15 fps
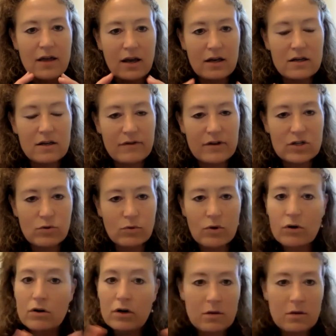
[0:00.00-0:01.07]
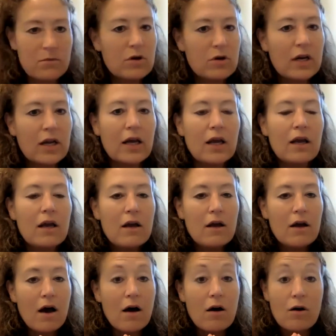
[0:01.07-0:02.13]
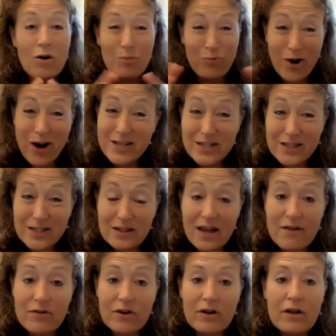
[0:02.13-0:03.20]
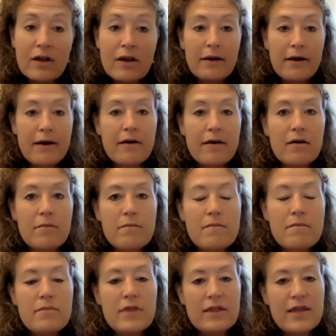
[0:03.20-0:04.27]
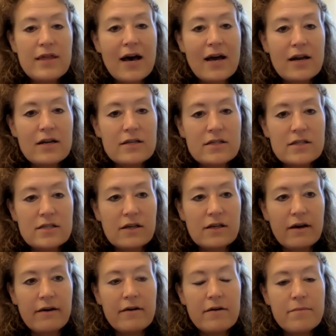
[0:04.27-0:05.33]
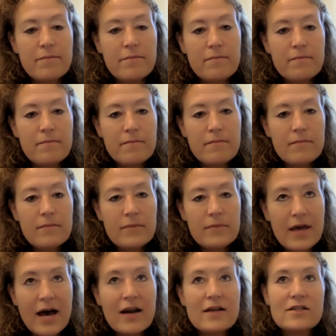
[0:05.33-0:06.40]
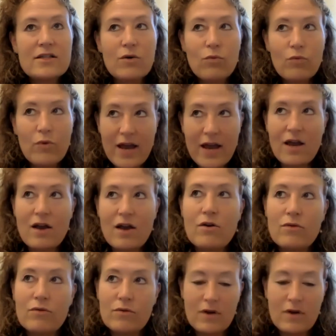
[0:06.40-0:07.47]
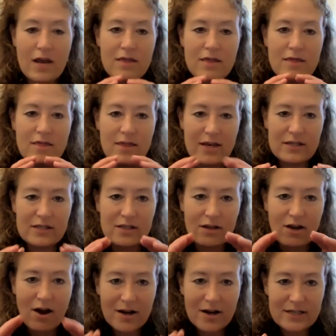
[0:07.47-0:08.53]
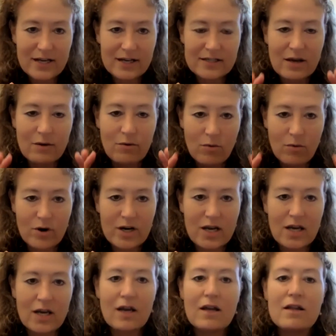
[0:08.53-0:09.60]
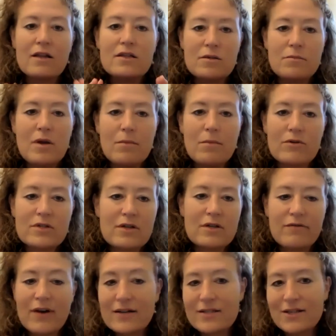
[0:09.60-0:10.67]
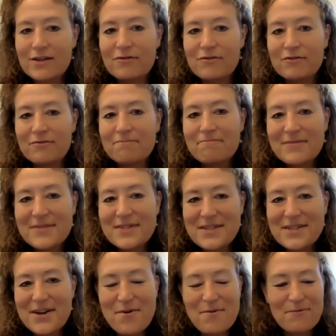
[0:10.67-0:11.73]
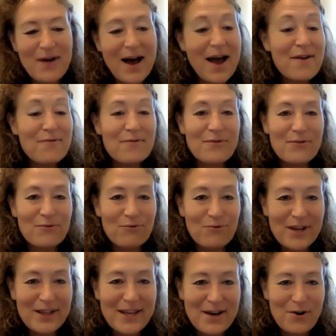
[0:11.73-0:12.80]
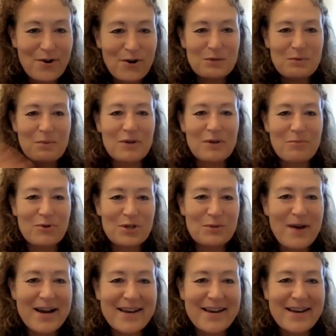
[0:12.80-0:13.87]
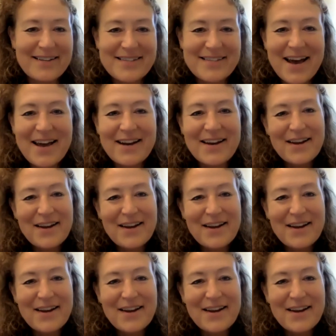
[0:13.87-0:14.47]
individual or community or project level, that is the way in this context that we're working in to be most effective. So I really encourage people to push back against that.